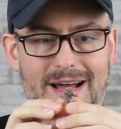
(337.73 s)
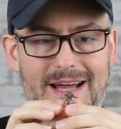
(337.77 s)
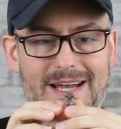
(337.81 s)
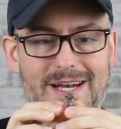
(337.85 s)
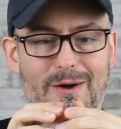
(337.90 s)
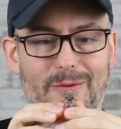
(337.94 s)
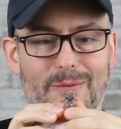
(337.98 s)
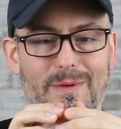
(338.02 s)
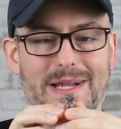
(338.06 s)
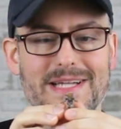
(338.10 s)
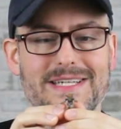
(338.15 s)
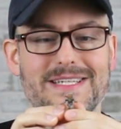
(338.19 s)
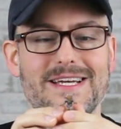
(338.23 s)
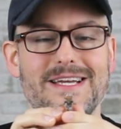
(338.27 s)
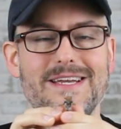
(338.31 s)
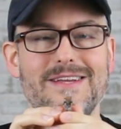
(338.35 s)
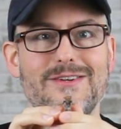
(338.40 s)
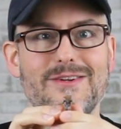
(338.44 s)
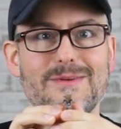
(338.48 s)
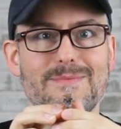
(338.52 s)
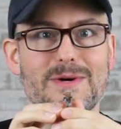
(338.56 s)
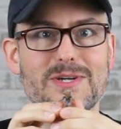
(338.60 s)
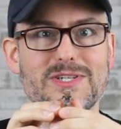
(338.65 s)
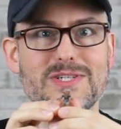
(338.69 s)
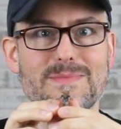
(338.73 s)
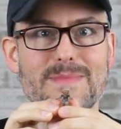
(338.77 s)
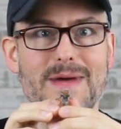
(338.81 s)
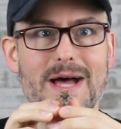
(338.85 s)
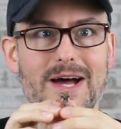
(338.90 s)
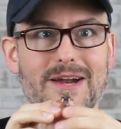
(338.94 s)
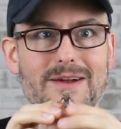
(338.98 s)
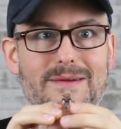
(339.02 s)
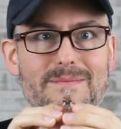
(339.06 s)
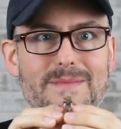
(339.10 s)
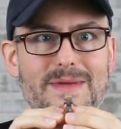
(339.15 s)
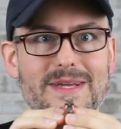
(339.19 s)
I don't want to tell you too much
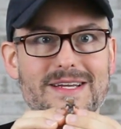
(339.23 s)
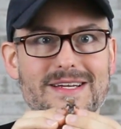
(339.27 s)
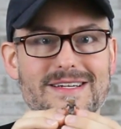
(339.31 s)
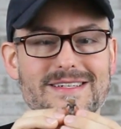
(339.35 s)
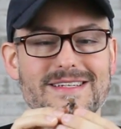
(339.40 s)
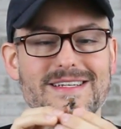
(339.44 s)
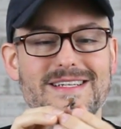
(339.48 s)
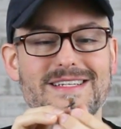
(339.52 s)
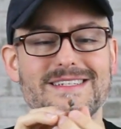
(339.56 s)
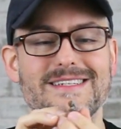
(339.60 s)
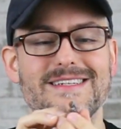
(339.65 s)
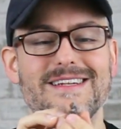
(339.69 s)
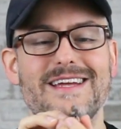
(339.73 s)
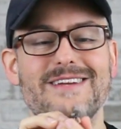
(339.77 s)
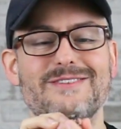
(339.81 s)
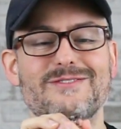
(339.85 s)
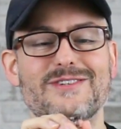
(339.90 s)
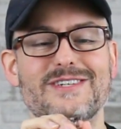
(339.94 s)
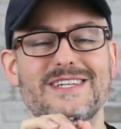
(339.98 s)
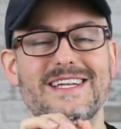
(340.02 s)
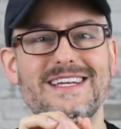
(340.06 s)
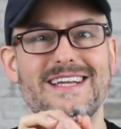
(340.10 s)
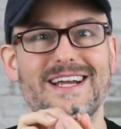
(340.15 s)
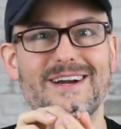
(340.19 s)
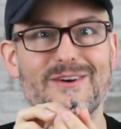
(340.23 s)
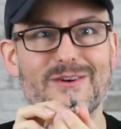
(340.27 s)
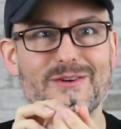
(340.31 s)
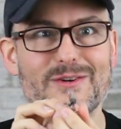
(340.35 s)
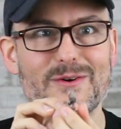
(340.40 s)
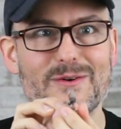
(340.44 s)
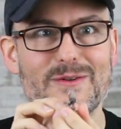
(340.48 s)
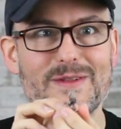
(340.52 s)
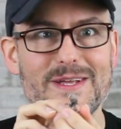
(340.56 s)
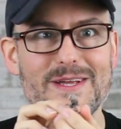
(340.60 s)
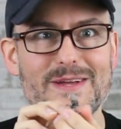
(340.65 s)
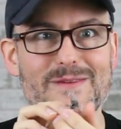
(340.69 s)
about him because he's an interesting
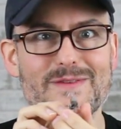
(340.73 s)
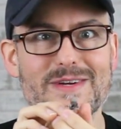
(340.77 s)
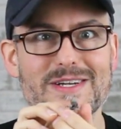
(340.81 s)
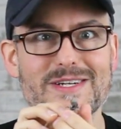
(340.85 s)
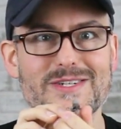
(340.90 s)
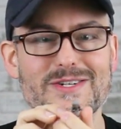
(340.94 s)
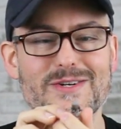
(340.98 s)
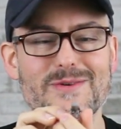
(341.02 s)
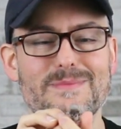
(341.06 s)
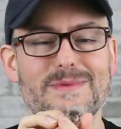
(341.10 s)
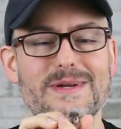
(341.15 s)
character in the adventure,